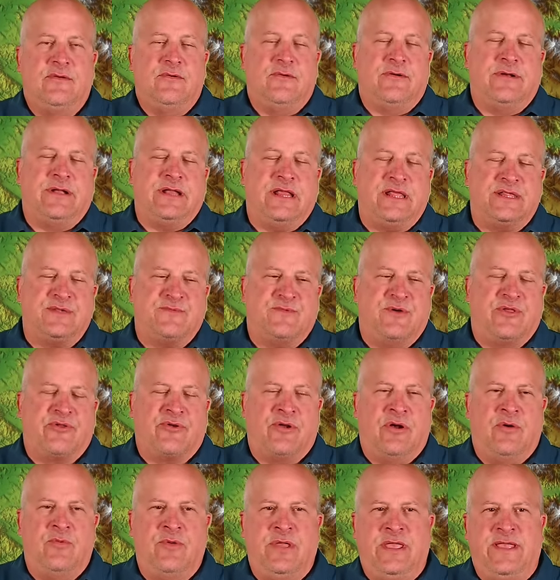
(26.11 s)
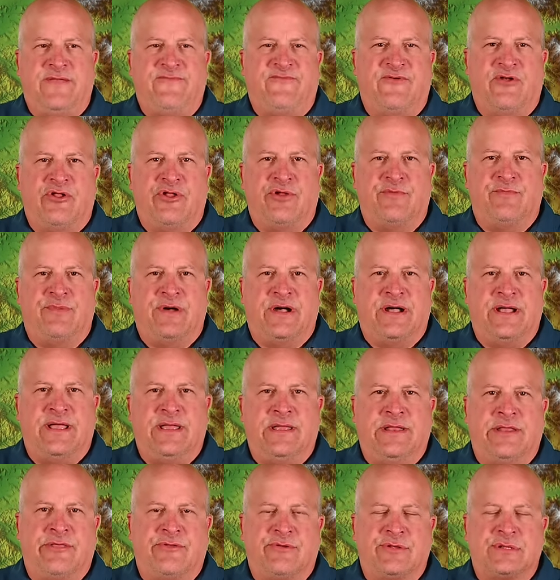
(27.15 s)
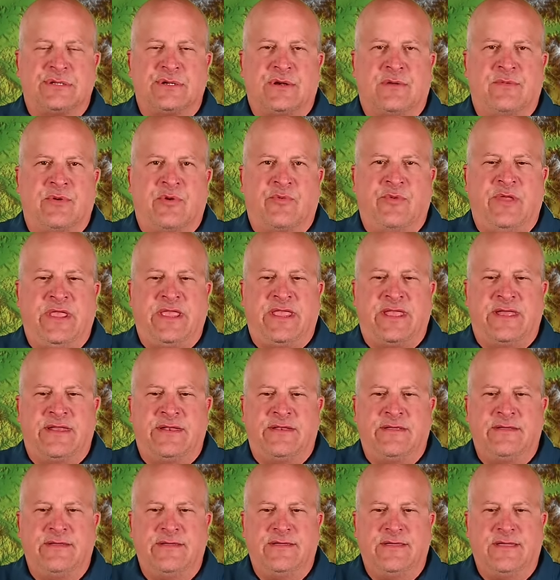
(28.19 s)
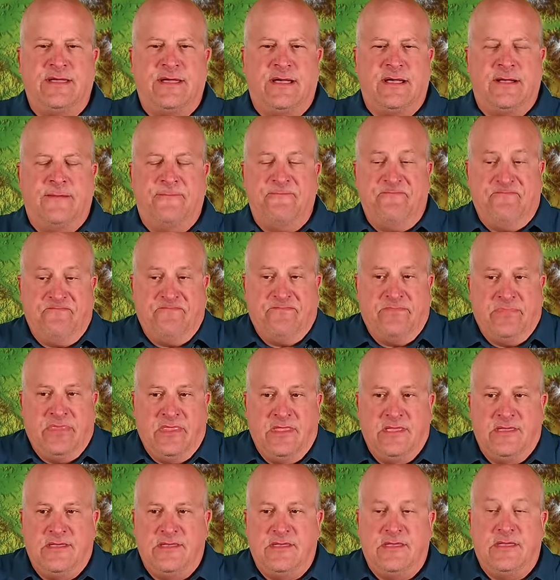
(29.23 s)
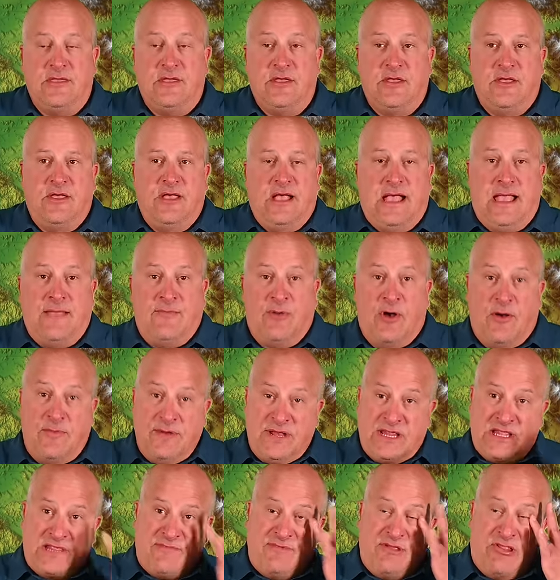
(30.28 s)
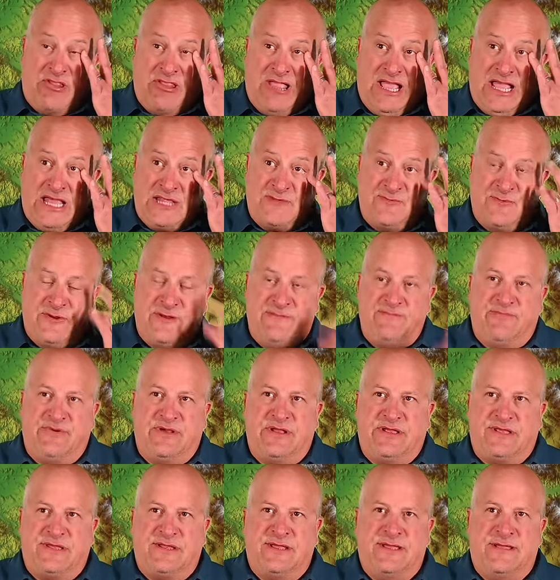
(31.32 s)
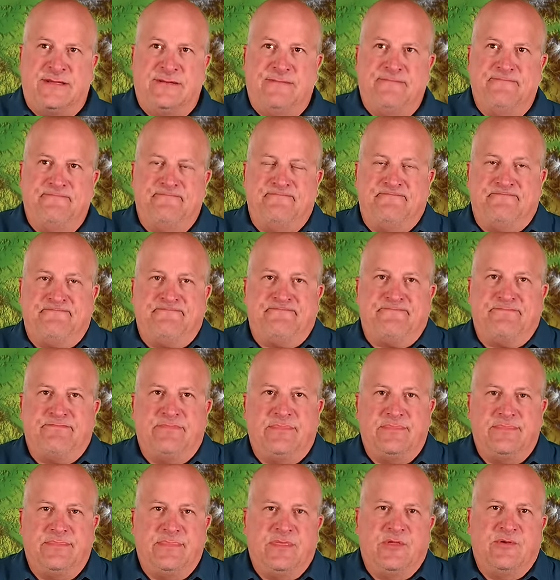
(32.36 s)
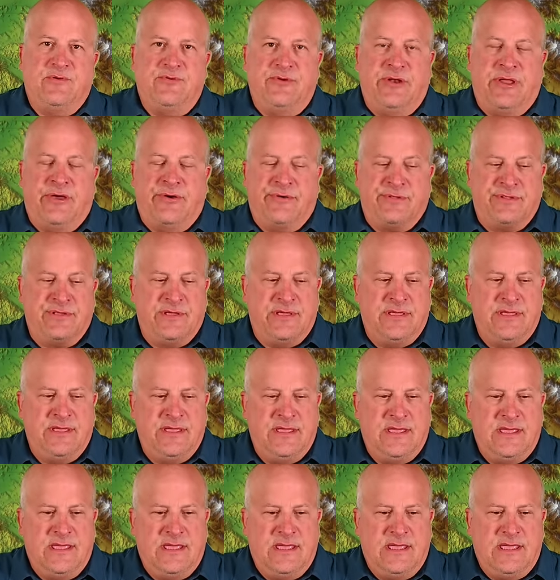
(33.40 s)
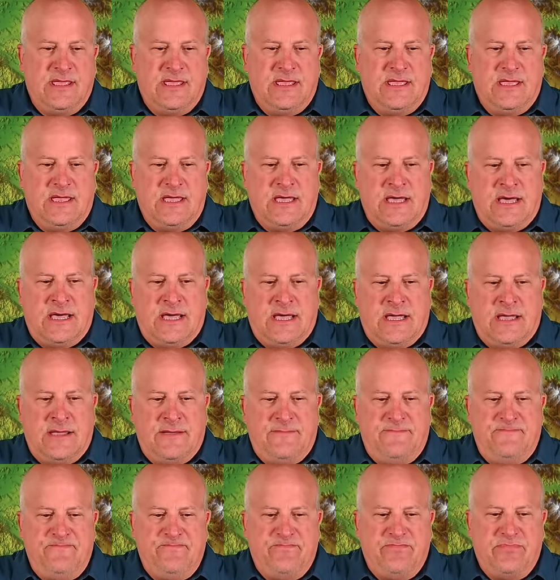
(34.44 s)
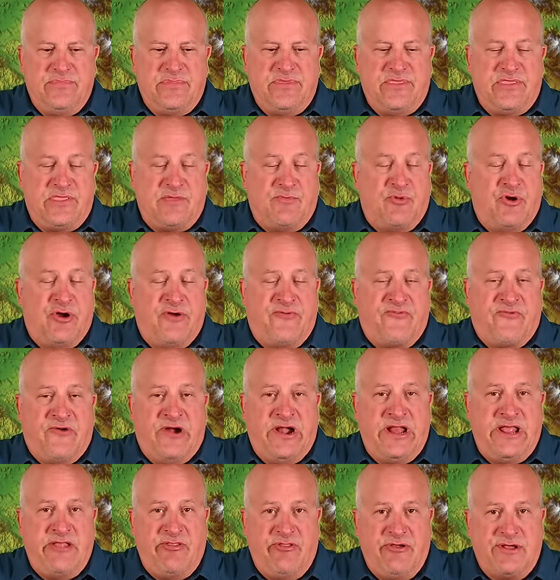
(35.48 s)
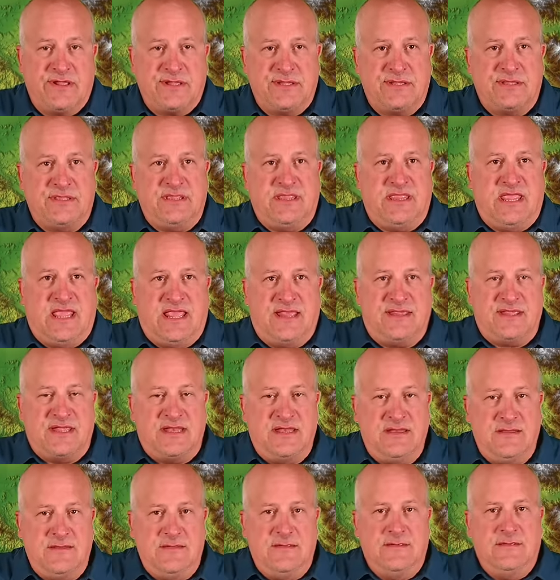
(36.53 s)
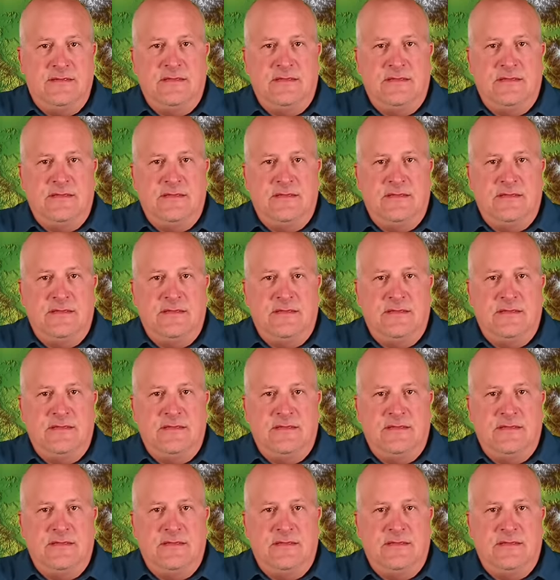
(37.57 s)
or decent weather all week, followed by another storm on the weekend. I'm hoping this will be the last one, but who knows? Tomorrow, Friday, looks decent,